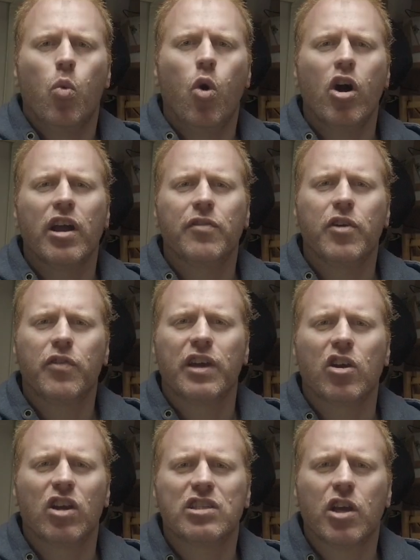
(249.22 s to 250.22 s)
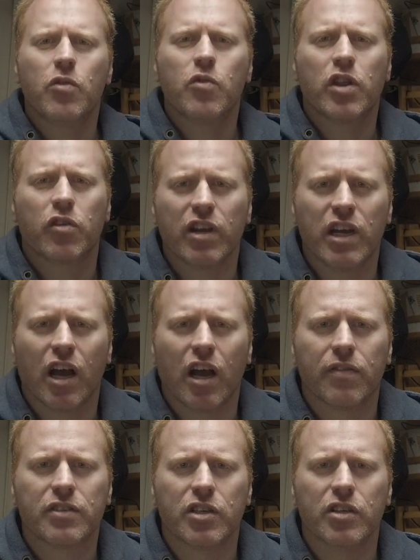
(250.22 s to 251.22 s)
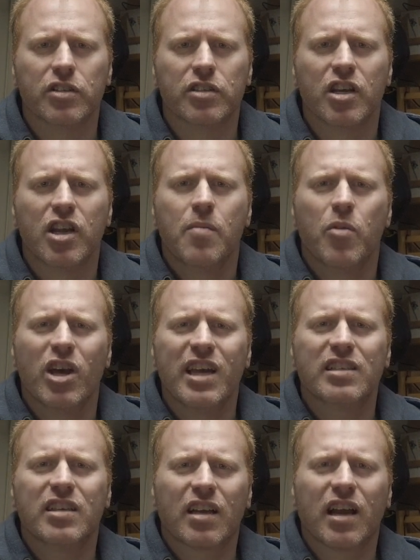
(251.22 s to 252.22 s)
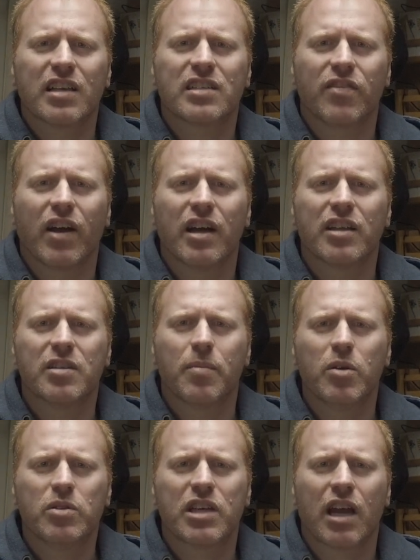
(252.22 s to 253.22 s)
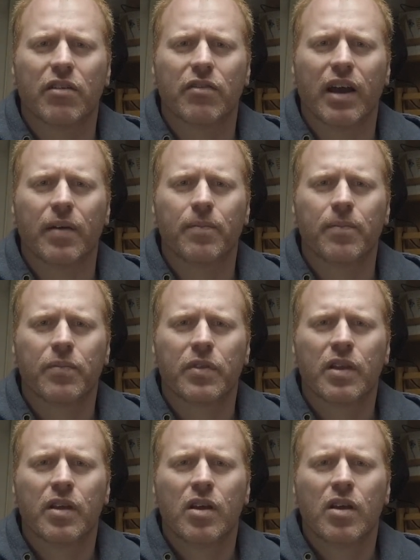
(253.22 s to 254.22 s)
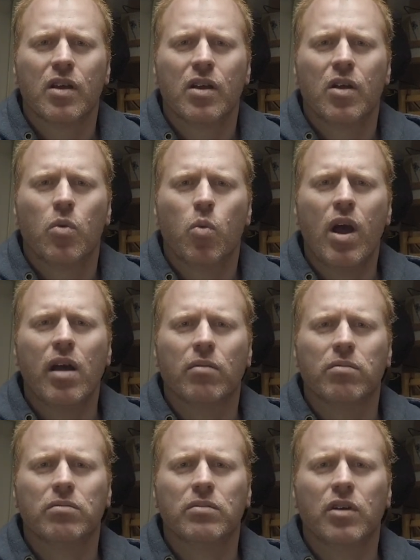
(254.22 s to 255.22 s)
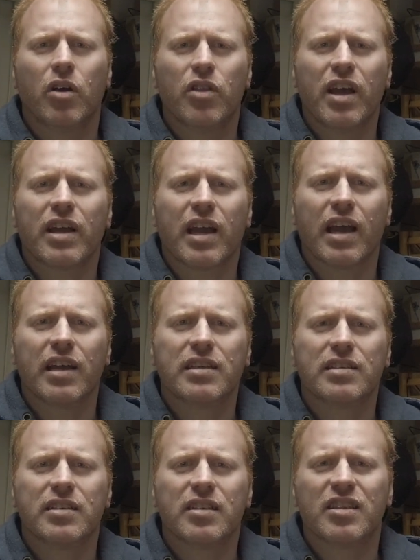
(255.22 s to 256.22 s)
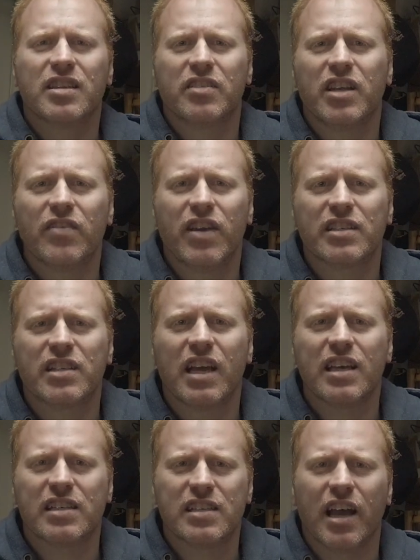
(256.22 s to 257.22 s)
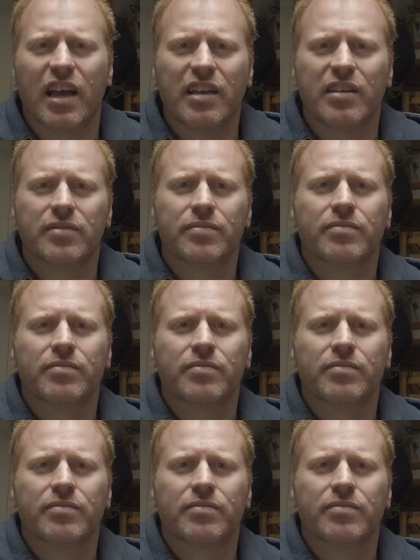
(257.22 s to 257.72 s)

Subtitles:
What if your vehicle is over 3.5 tonnes but isn't classified as a Motor-Caravan? Well, on that case, the DVSA say